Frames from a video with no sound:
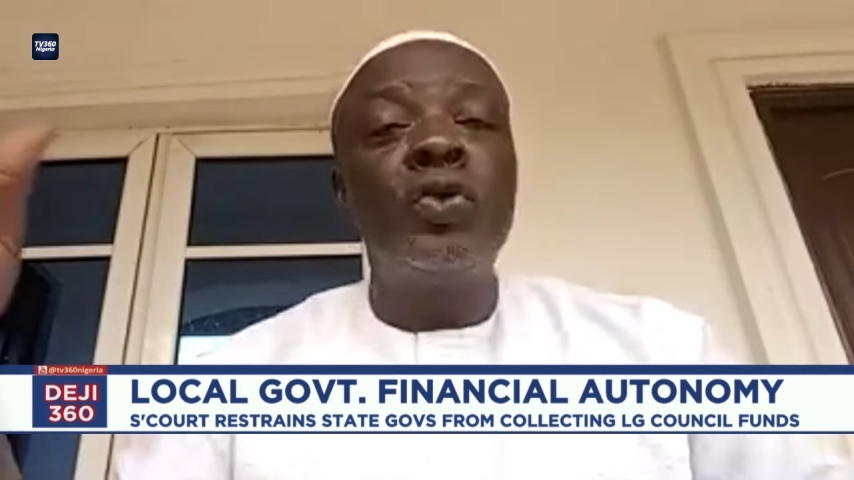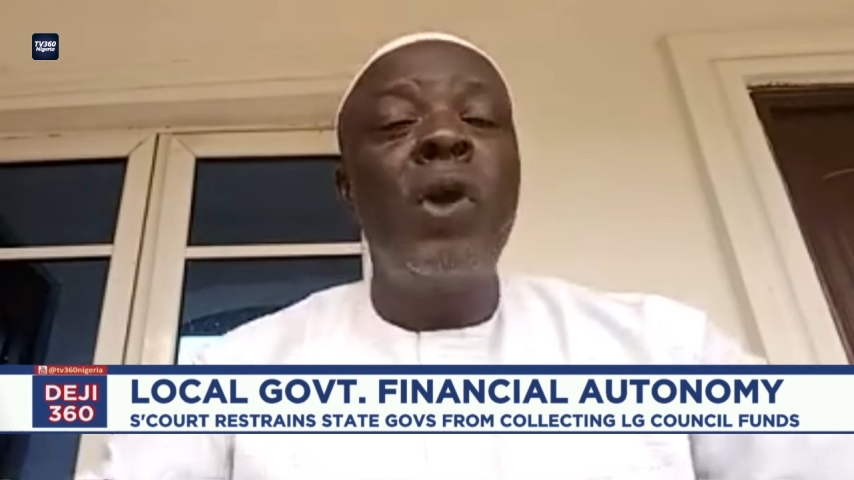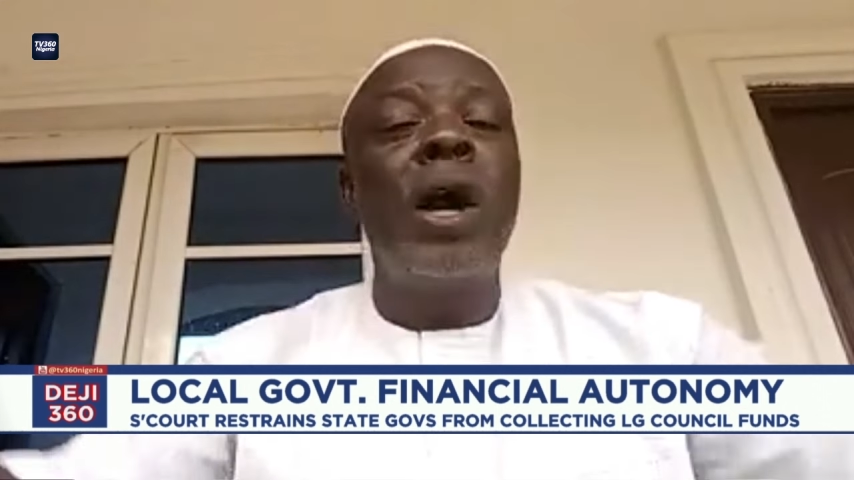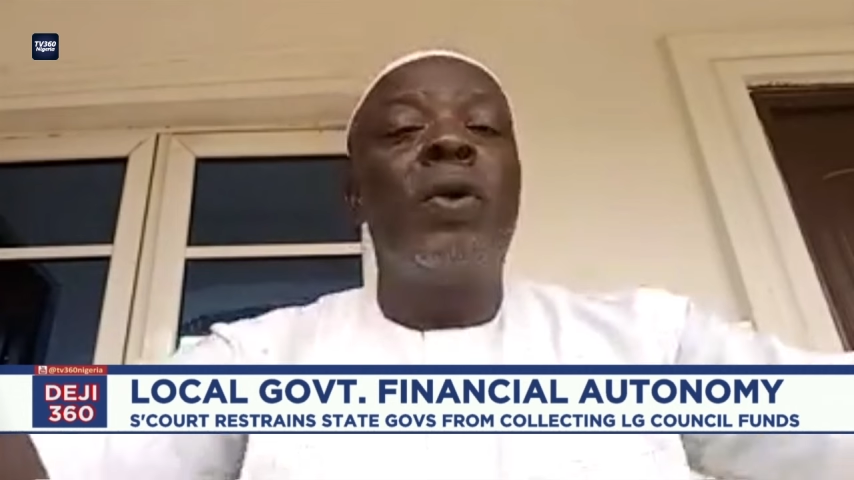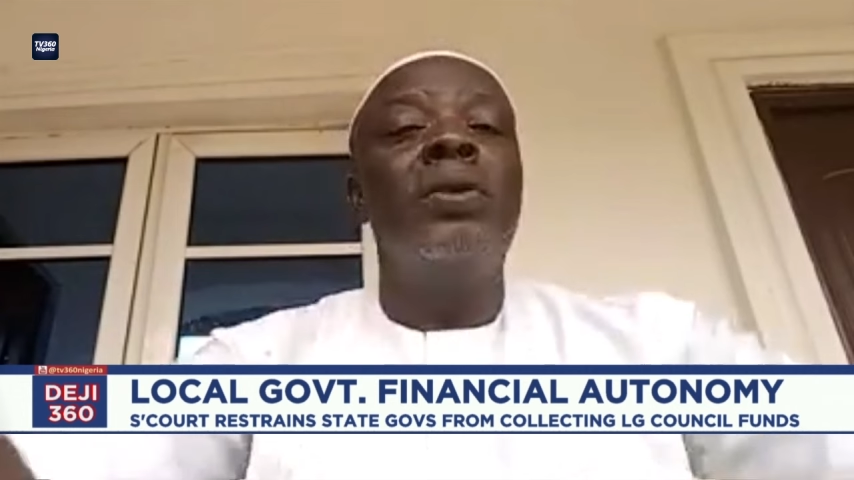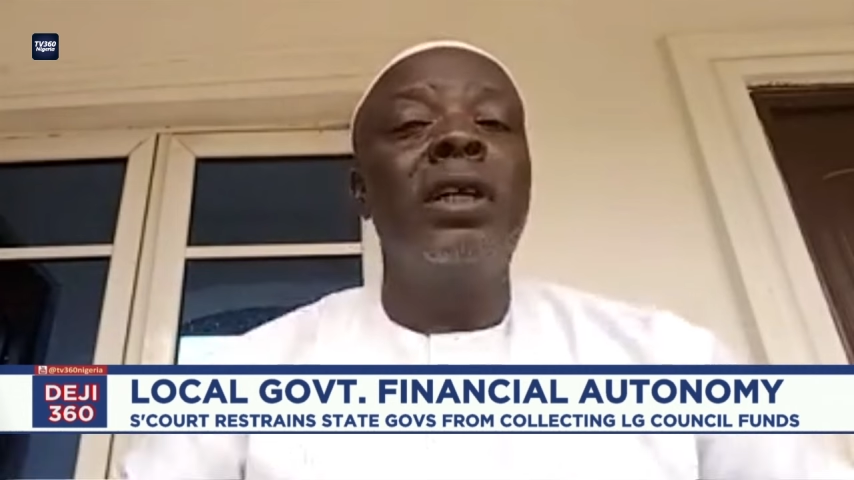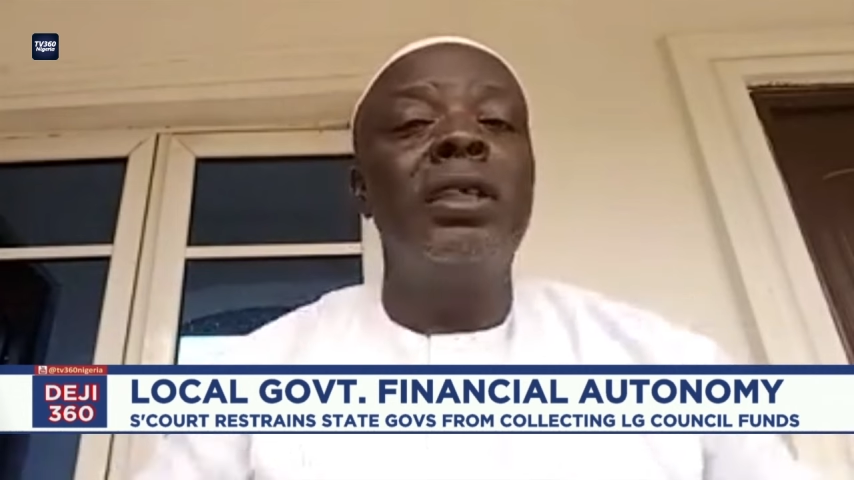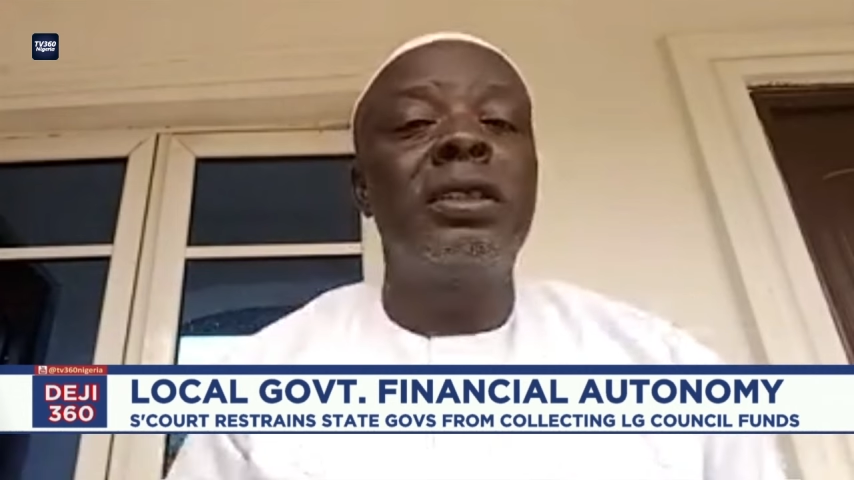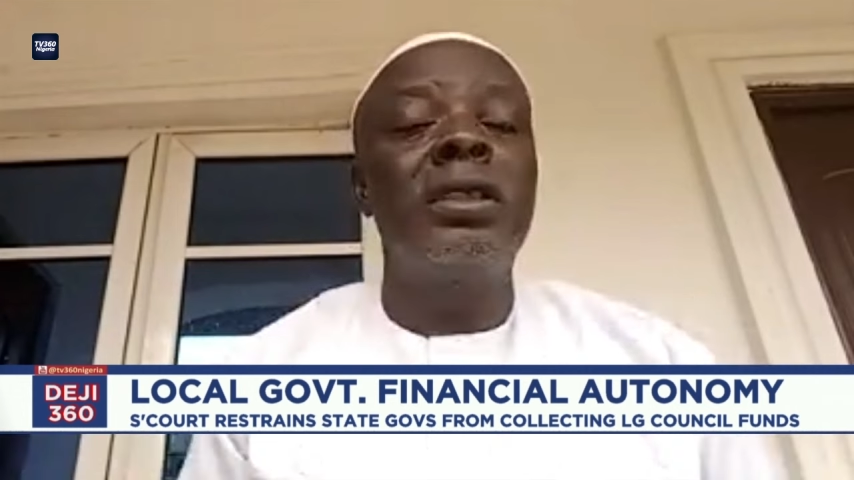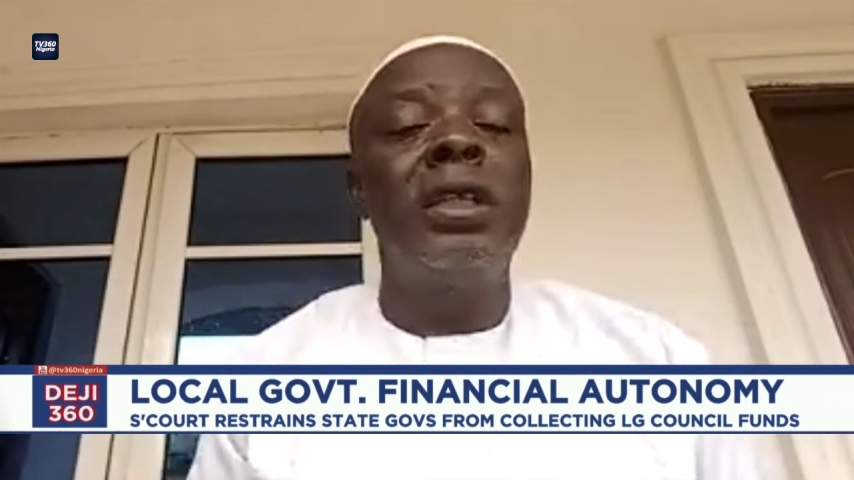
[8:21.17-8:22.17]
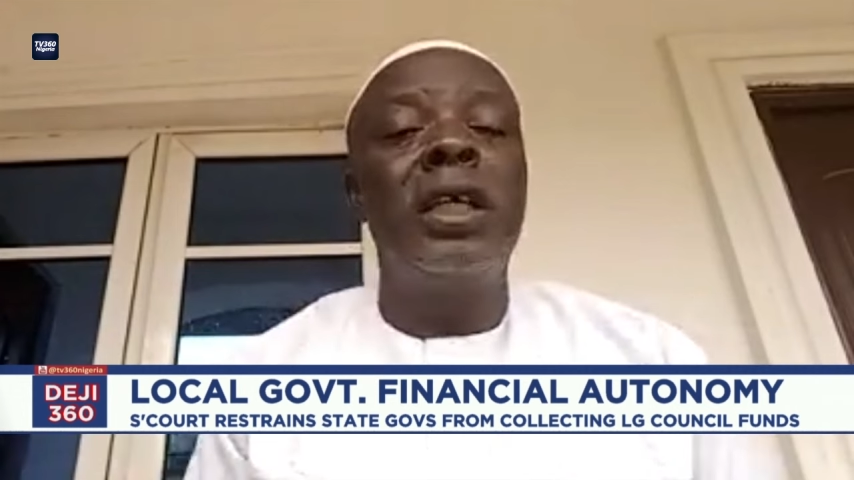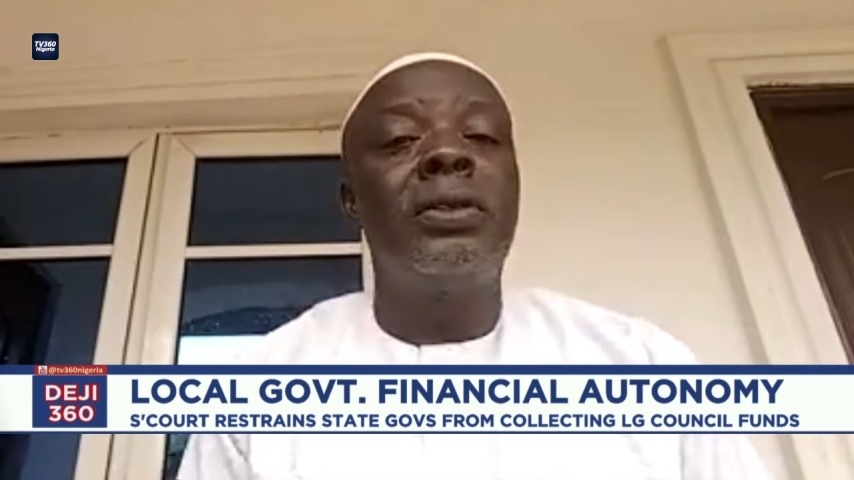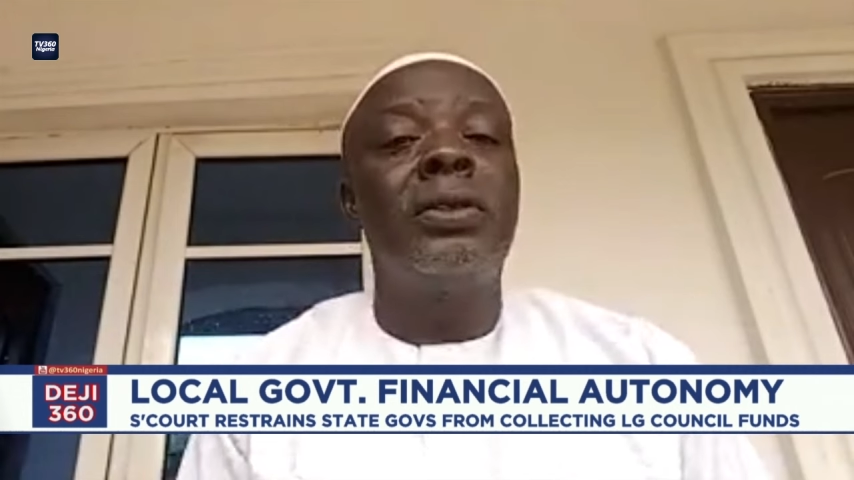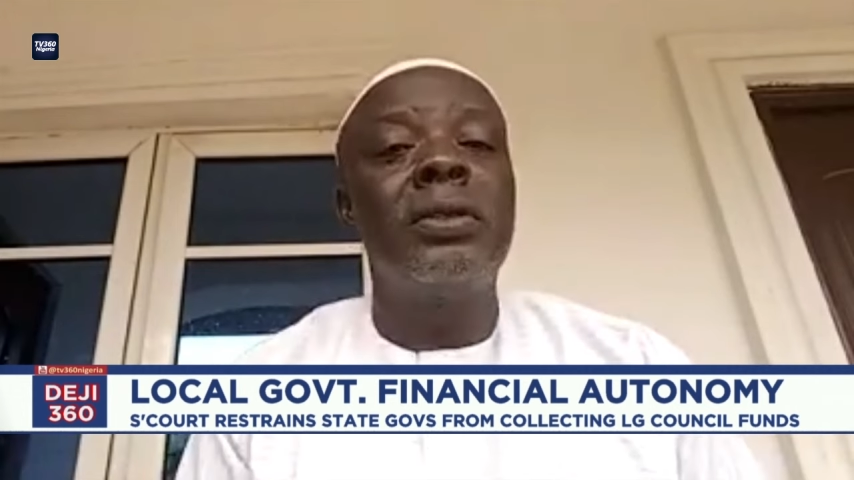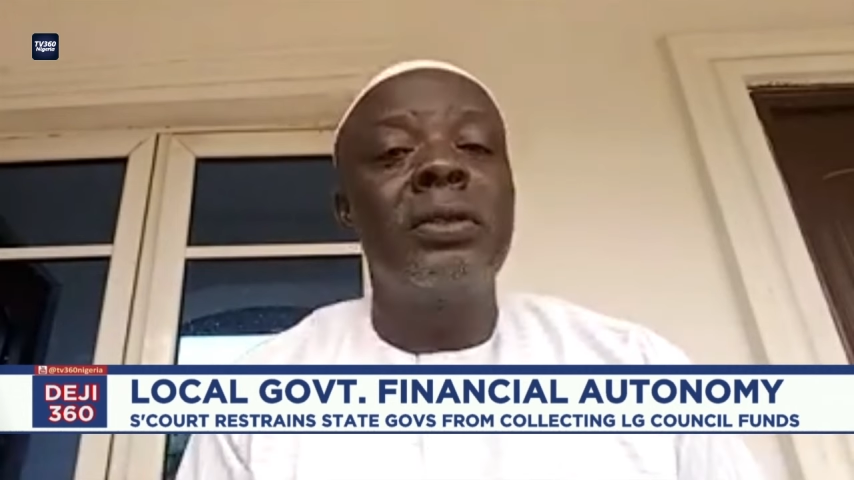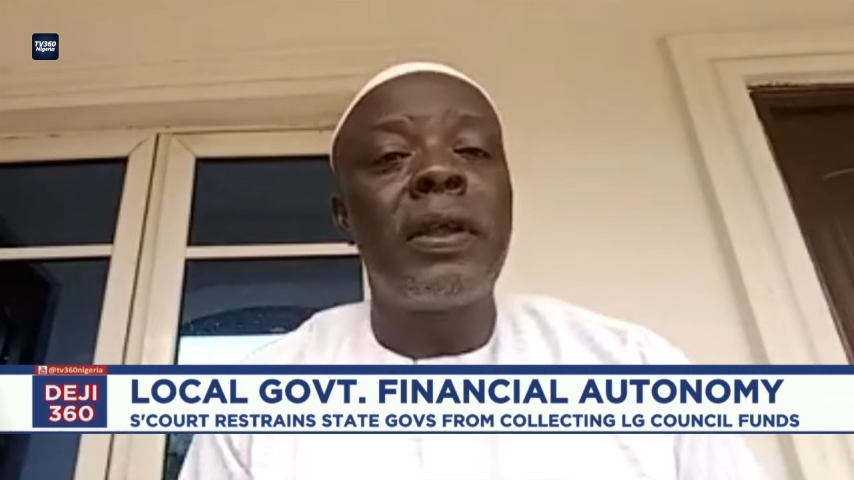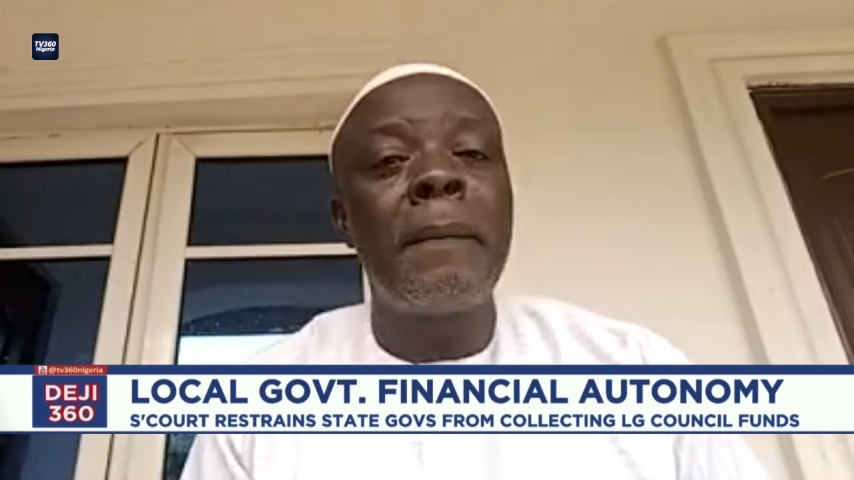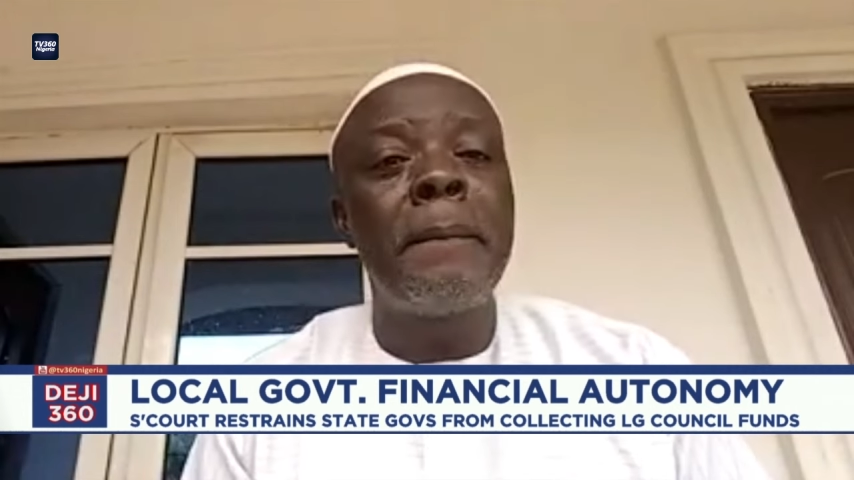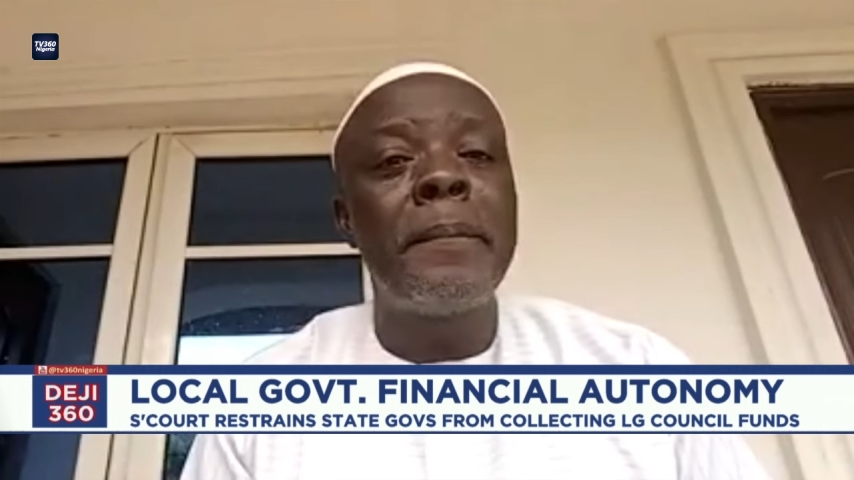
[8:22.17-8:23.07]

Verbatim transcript: to go and contest elections.